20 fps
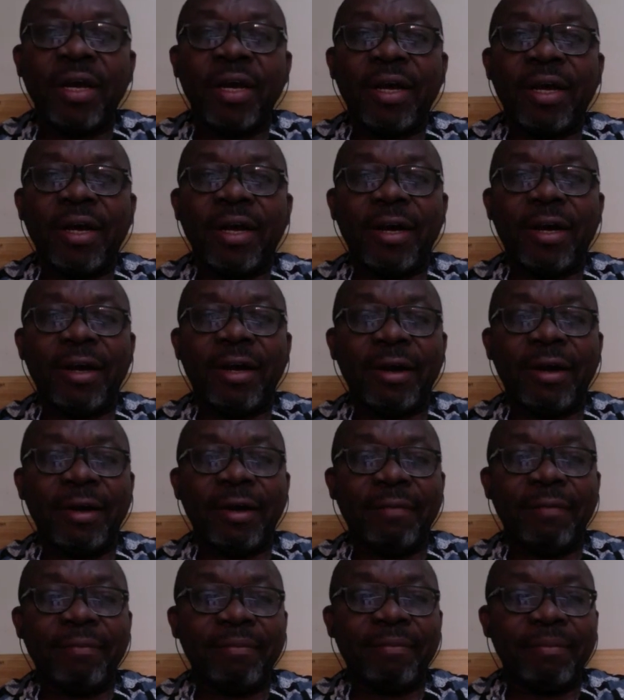I
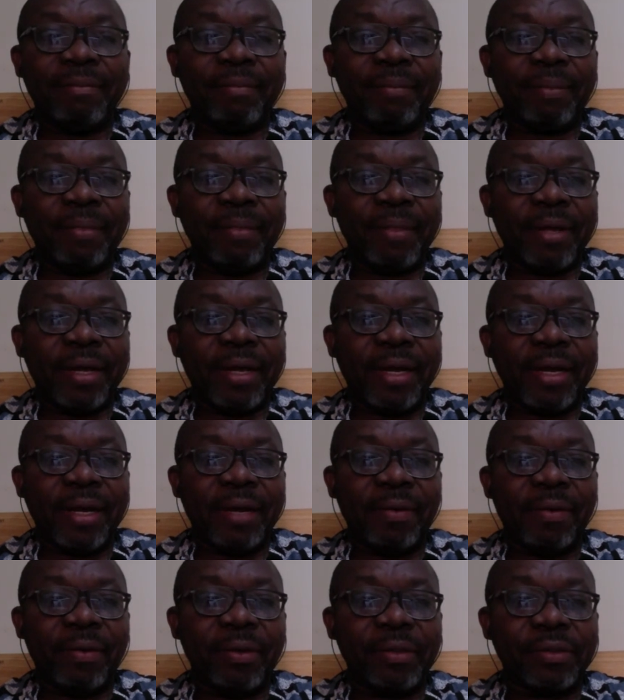
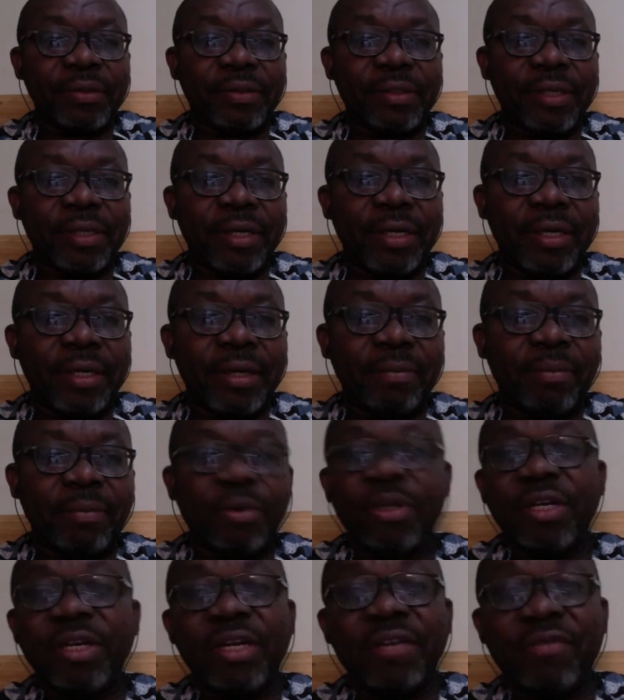was born
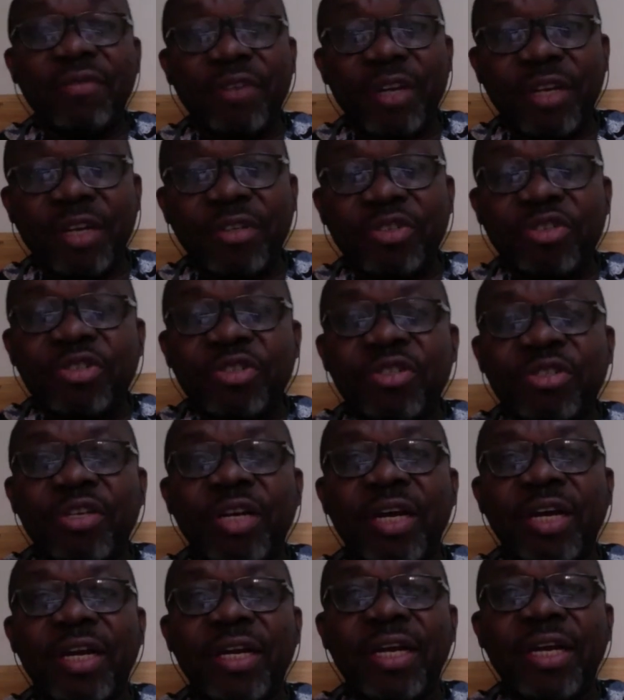in a village,
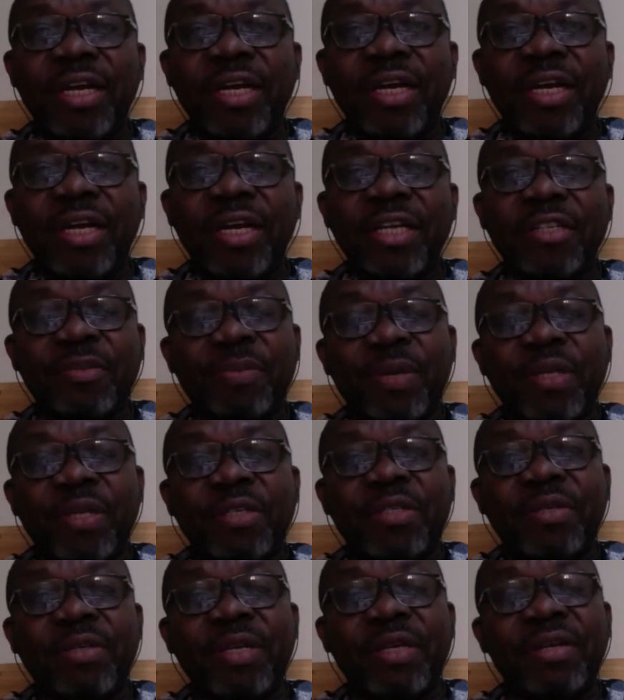and I
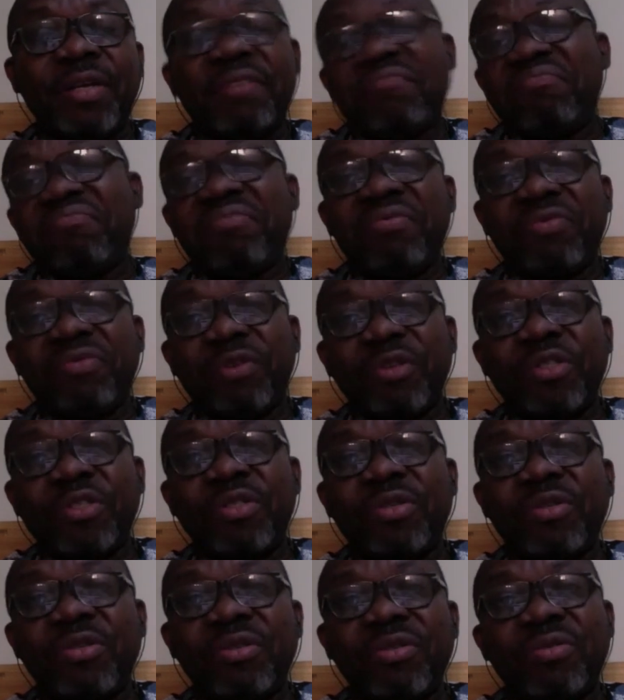spent the
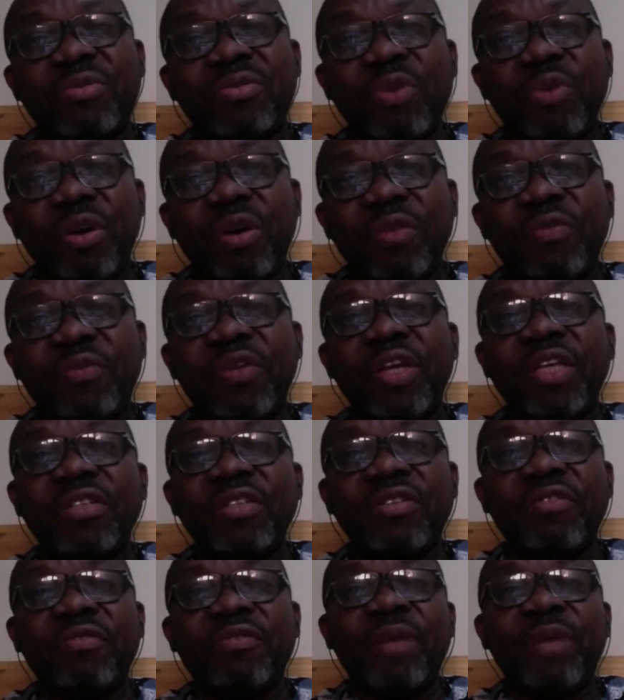first 12 years of
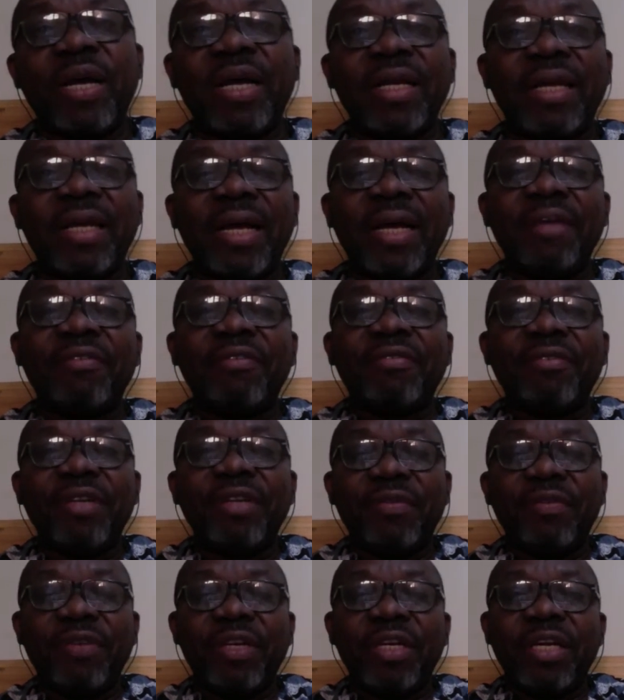my life living
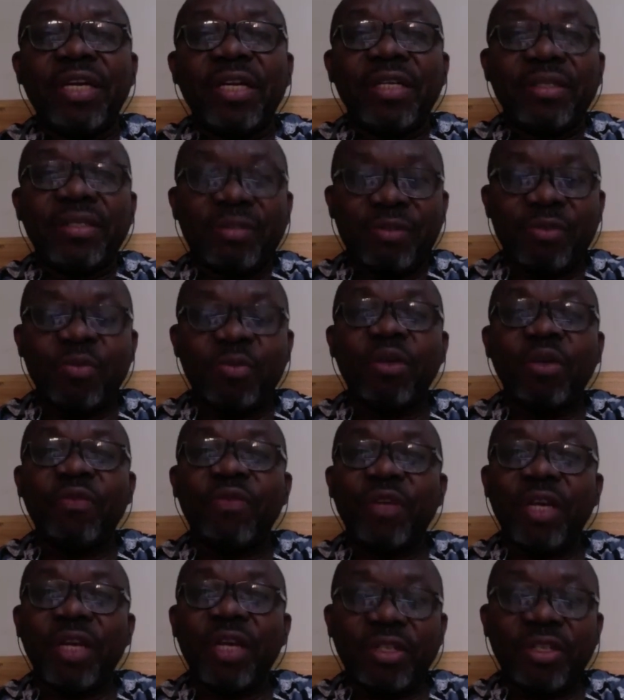in a small
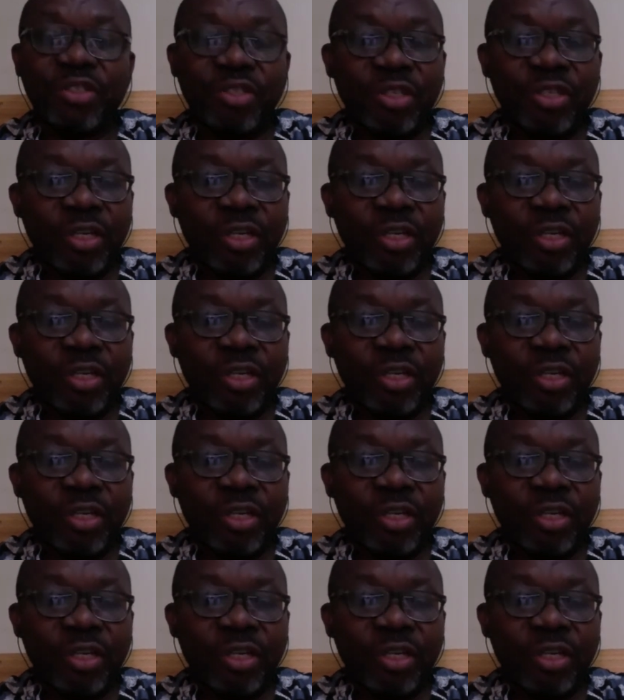village.